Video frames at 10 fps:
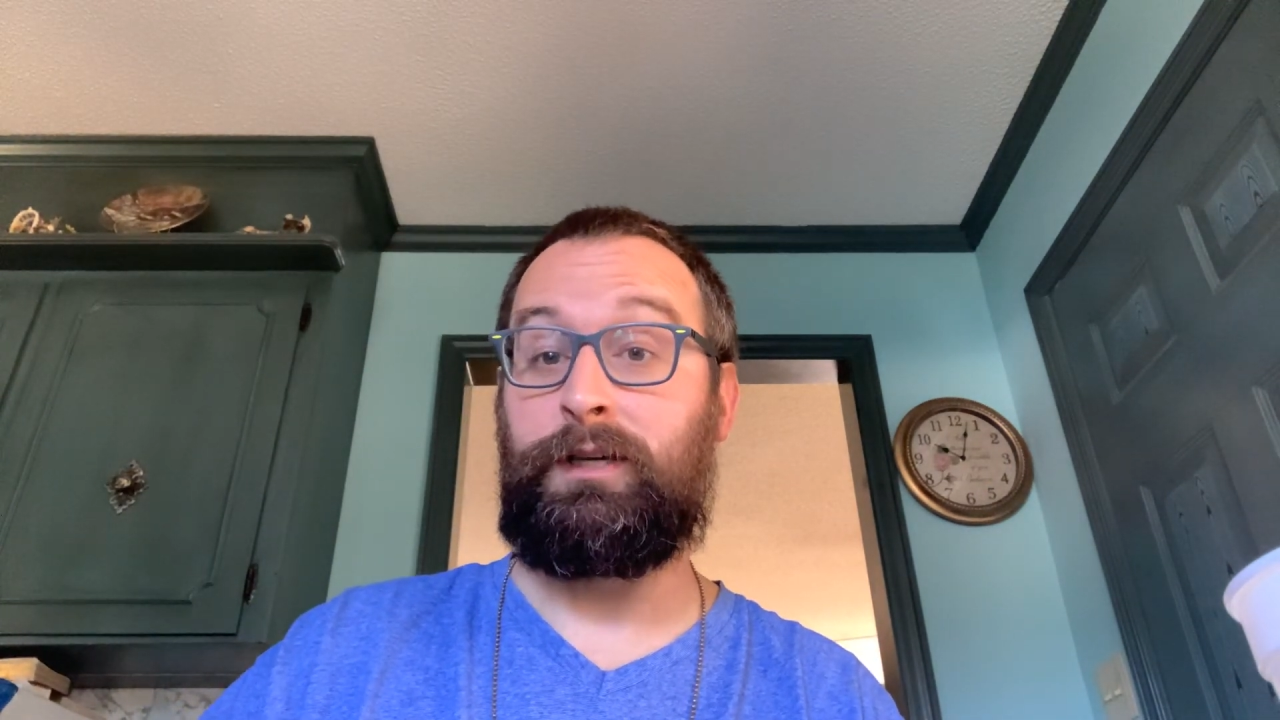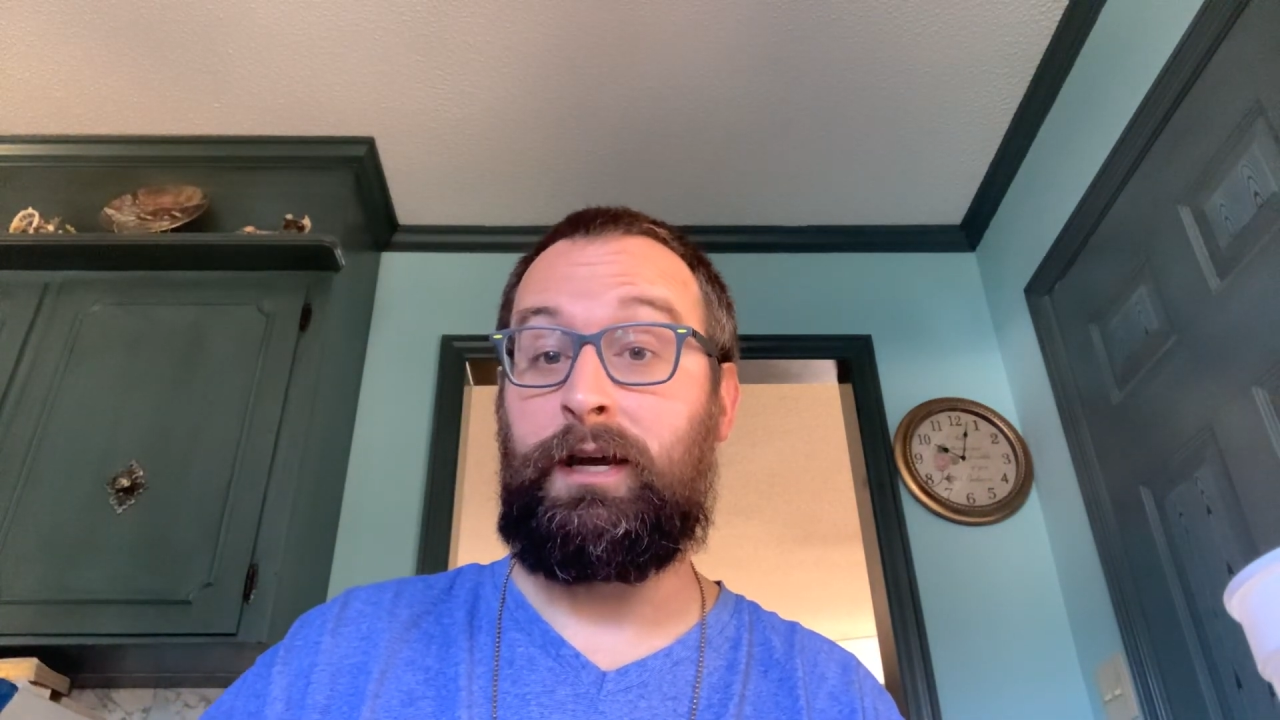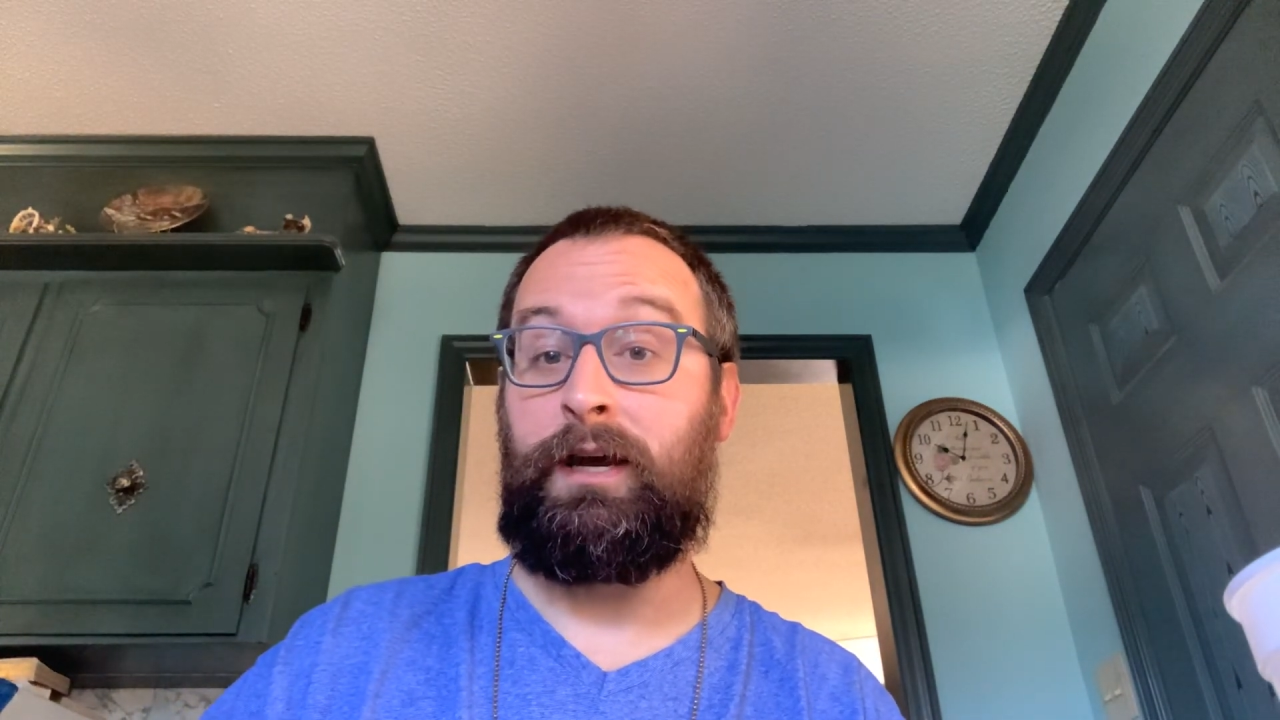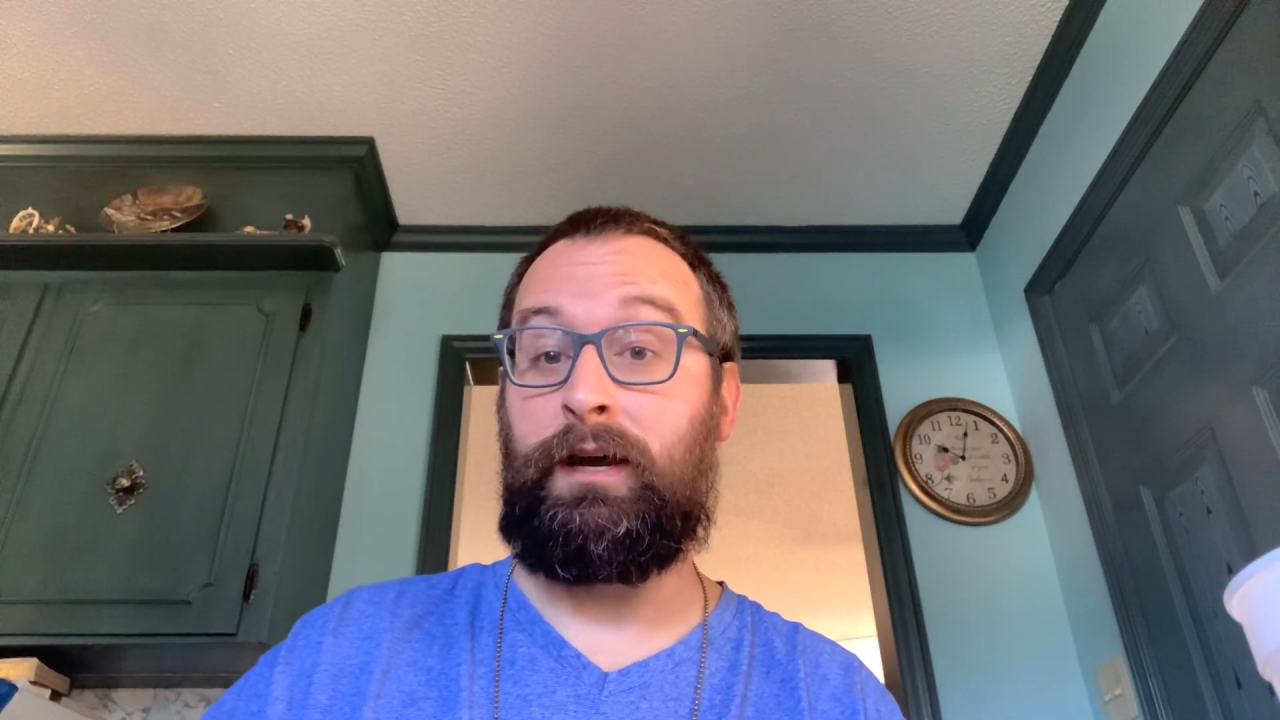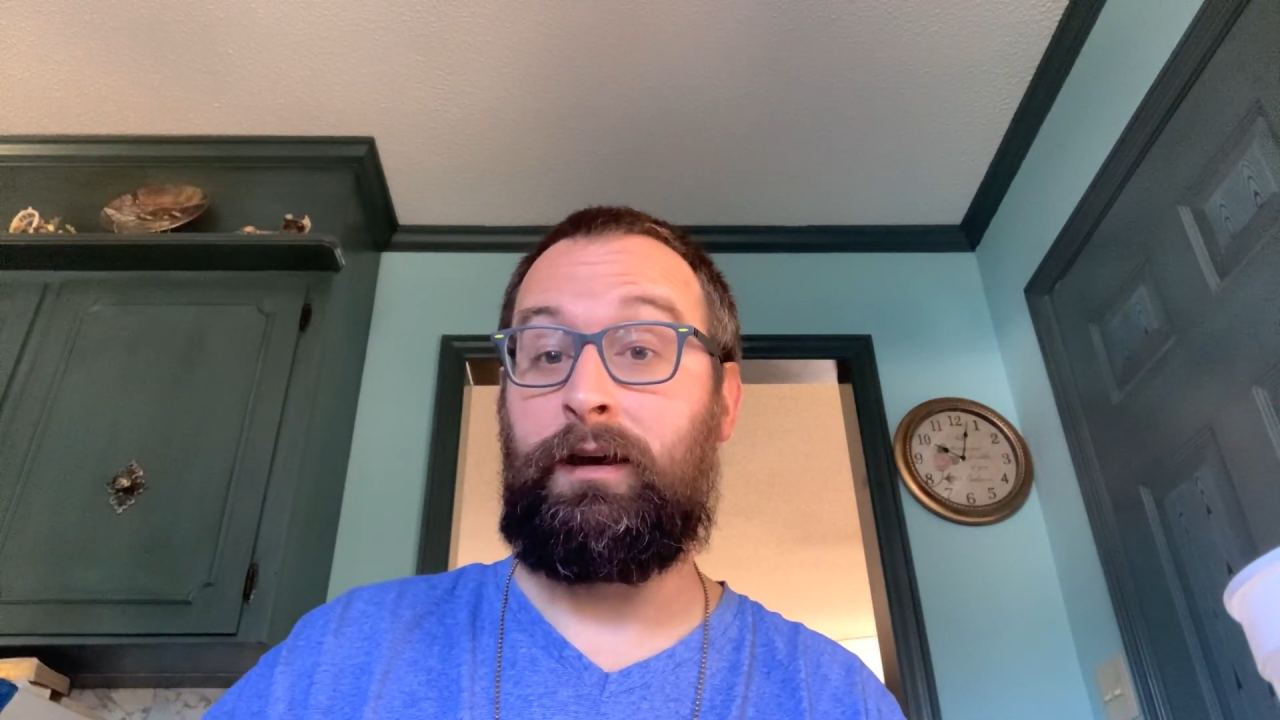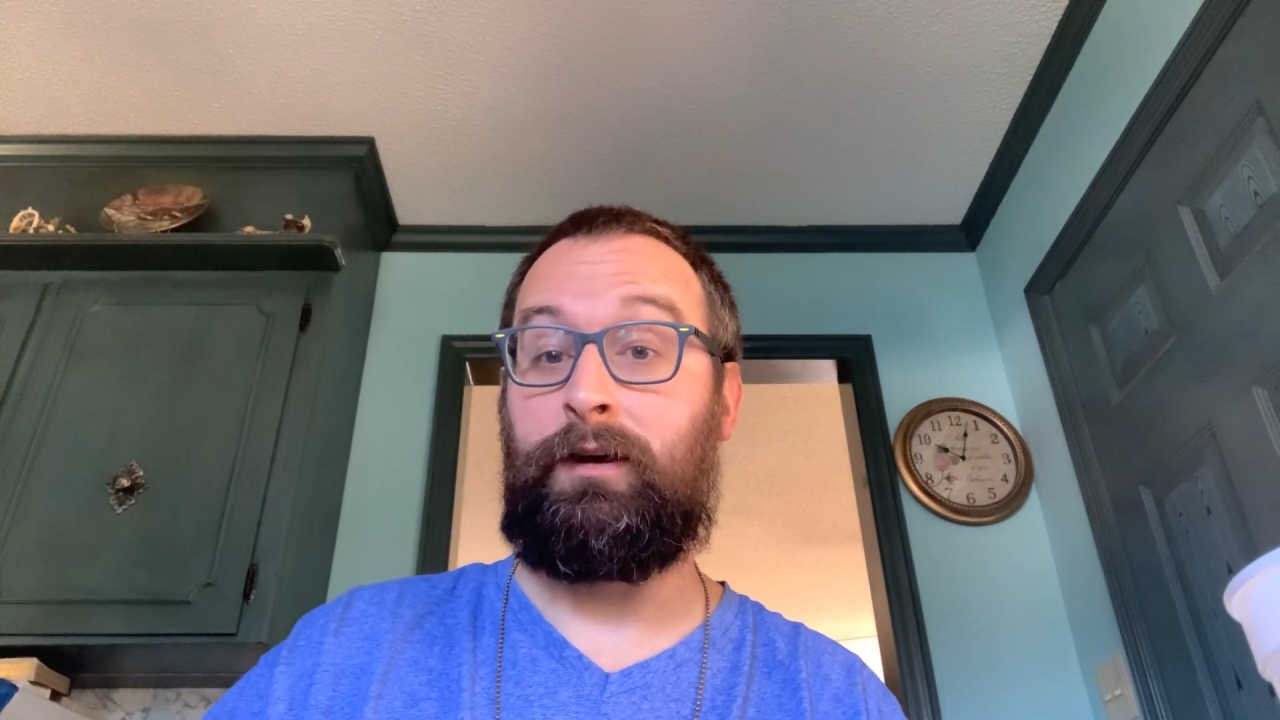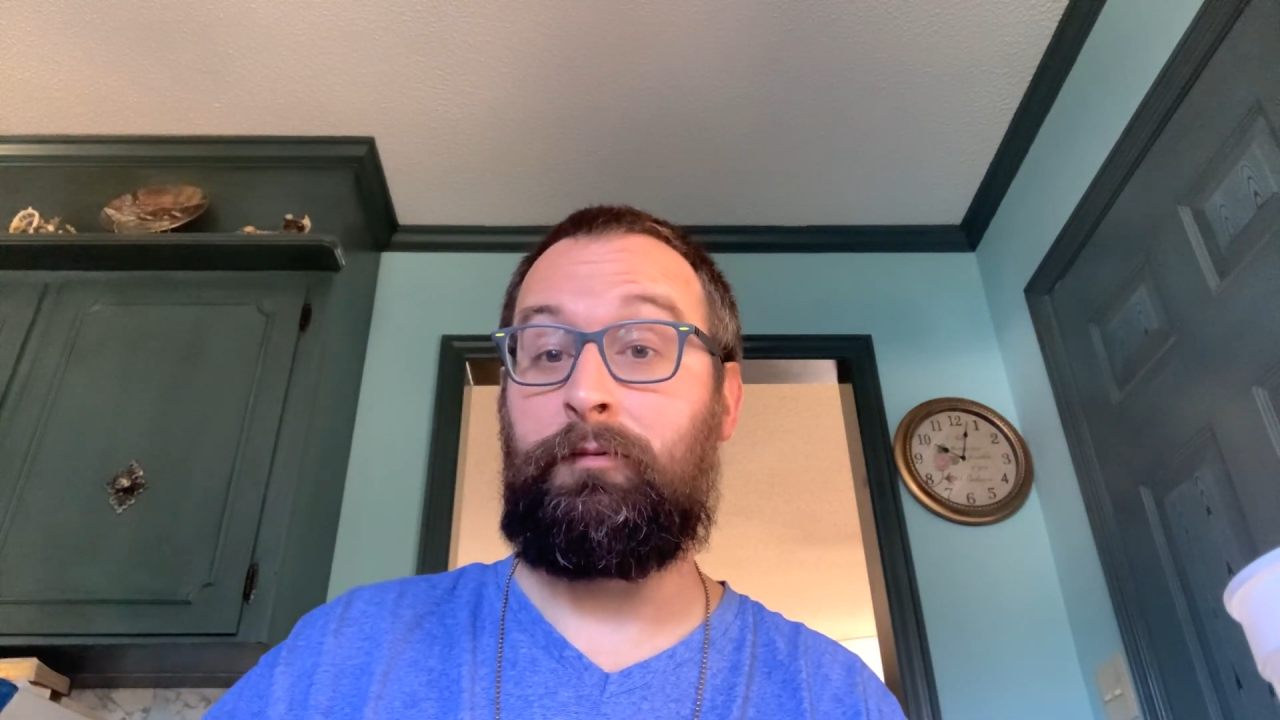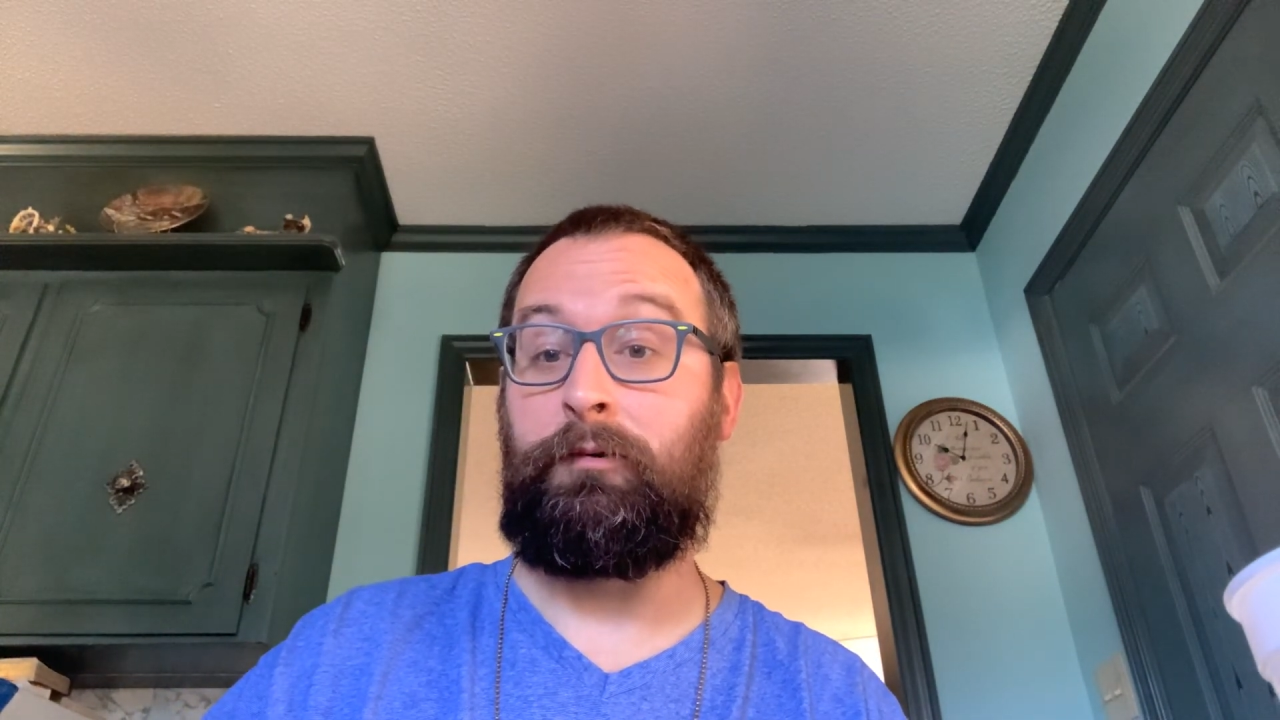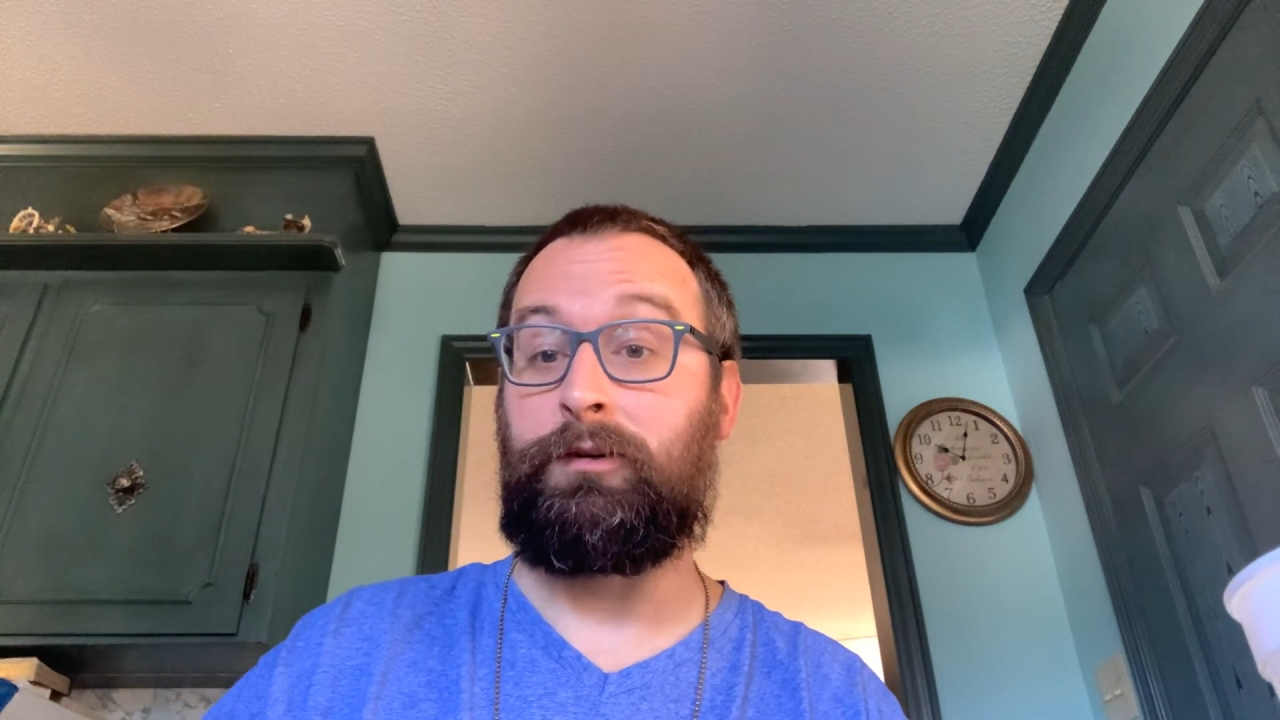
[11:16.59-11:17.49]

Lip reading: and we'll